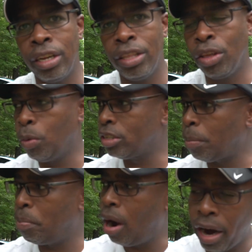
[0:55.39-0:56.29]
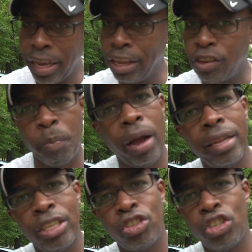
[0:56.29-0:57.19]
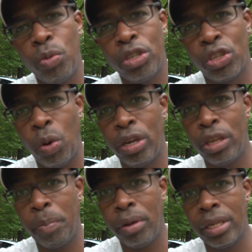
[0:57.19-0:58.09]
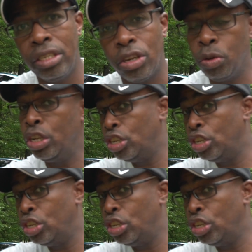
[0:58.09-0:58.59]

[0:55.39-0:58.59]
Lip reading: there was a parking spot that she was going to pull into.